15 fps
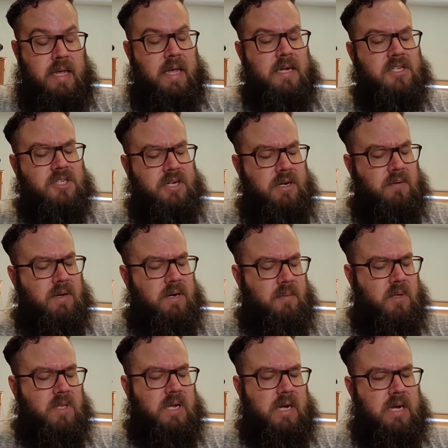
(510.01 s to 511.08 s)
actually, you know what?
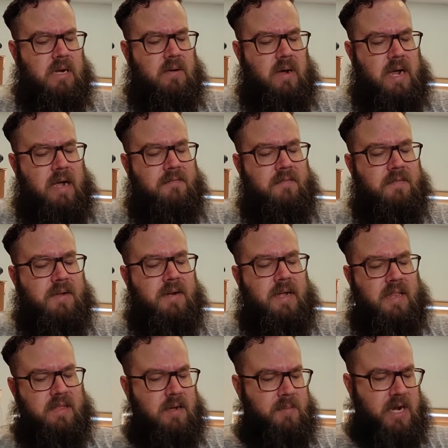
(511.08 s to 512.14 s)
I'm only going to do half of it.
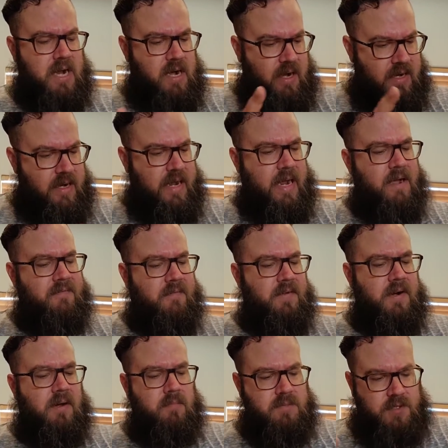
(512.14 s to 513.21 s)
I think I'm going to cut half
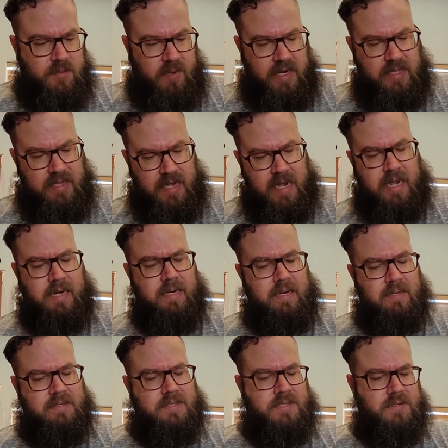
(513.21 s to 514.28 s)
of it up to make that
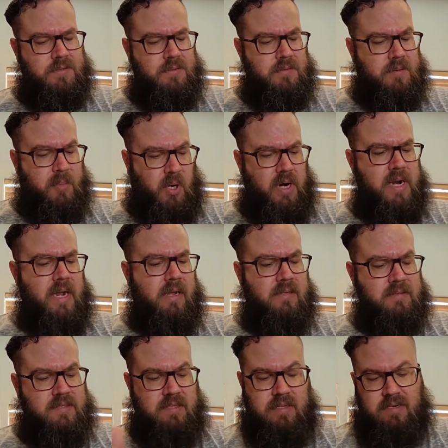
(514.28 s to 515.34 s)
into the burnt
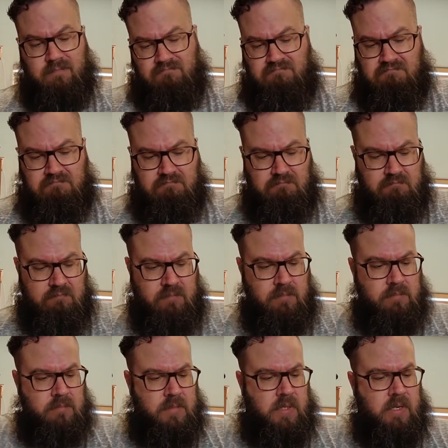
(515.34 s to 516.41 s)
ends, and then
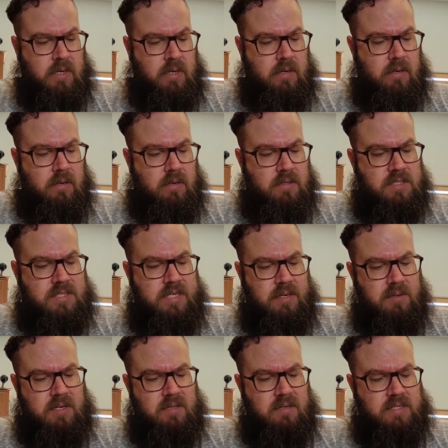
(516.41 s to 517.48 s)

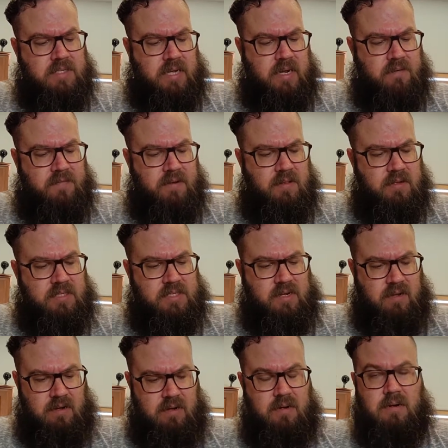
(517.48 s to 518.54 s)
see what it looks like. If it looks
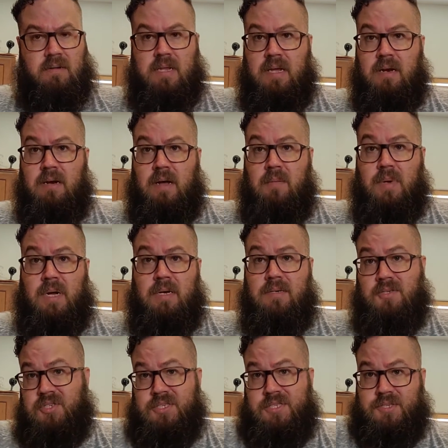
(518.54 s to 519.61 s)
good, then I
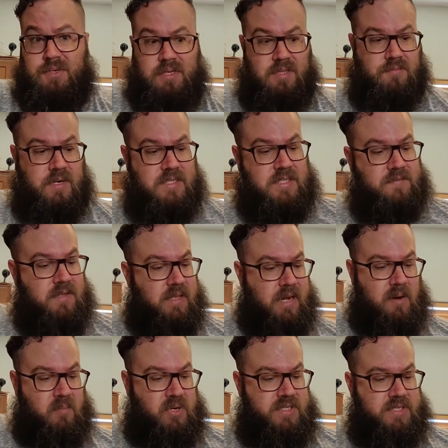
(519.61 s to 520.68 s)
might just treat the rest of it
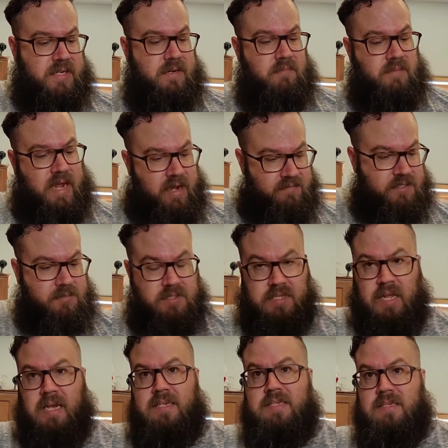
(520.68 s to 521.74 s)
like a brisket, have some
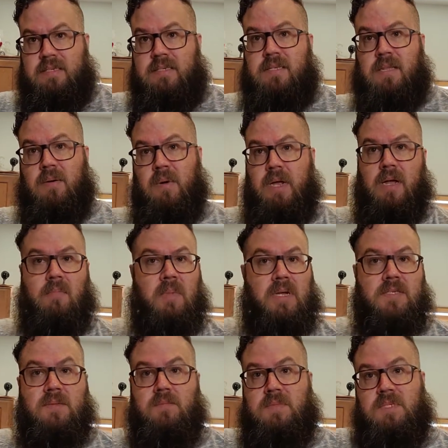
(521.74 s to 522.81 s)
slices, so that way I can
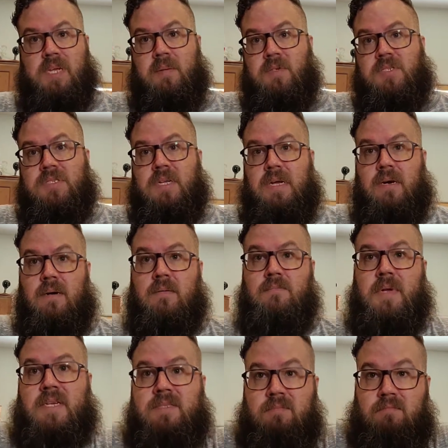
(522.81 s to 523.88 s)
make some sandwiches later.
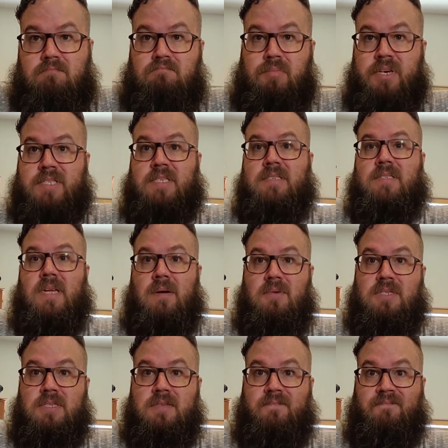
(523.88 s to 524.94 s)
Make some brisket
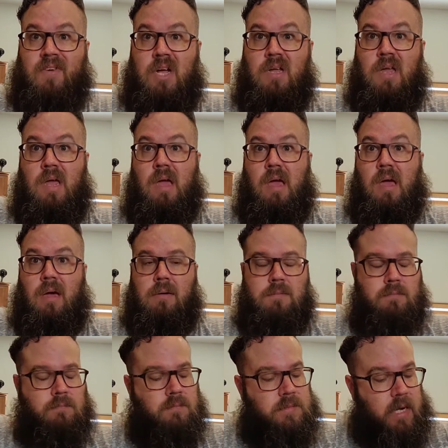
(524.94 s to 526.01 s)
sandwiches. Fuck yeah.
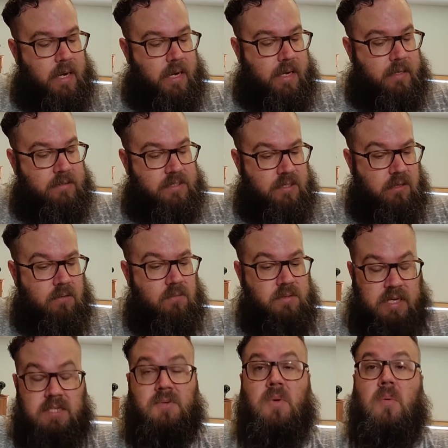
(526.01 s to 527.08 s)
Okay, so
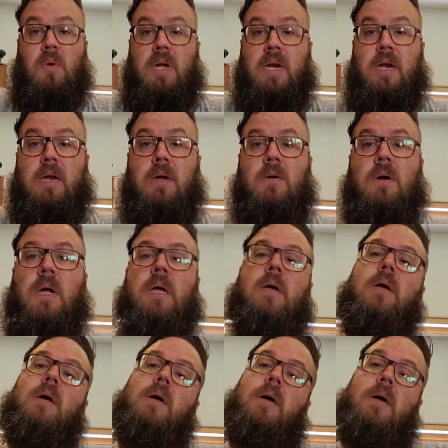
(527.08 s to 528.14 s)
that's what we're going to do.
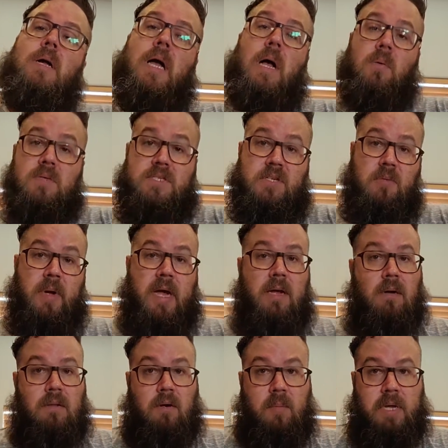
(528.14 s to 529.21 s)
I will see you
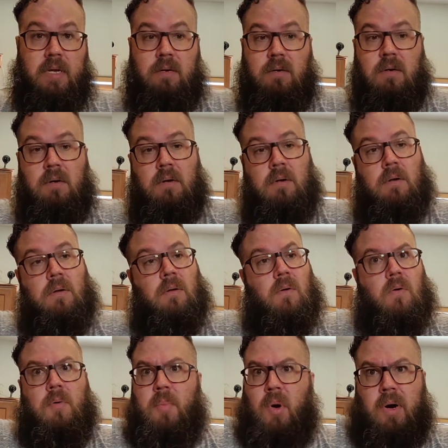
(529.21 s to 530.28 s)
back in a little bit.
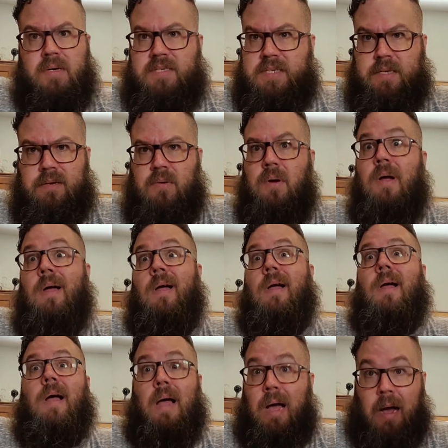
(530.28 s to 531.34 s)
Or part 2.
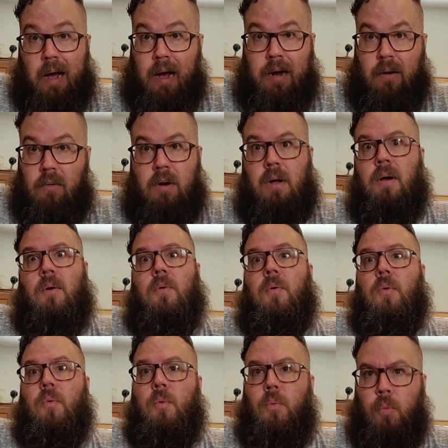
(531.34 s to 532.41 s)
I don't
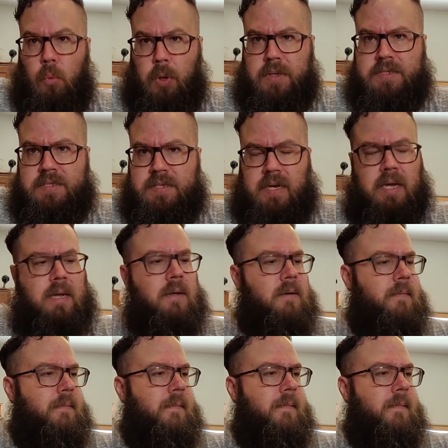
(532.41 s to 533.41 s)
know. We'll see.